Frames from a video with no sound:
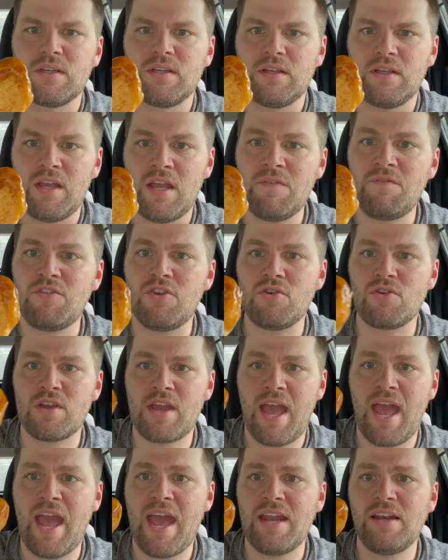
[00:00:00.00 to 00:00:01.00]
If you
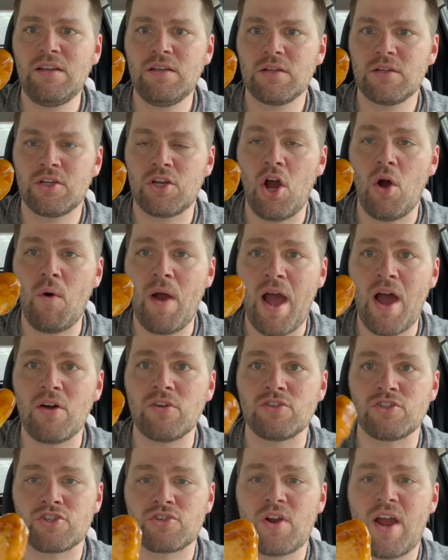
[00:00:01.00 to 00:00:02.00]
can, go out
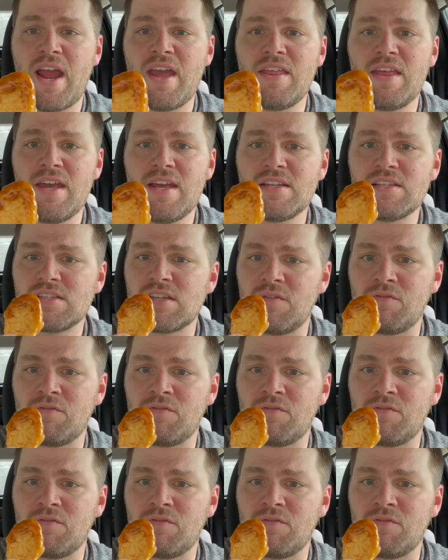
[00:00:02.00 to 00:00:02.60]
and try this.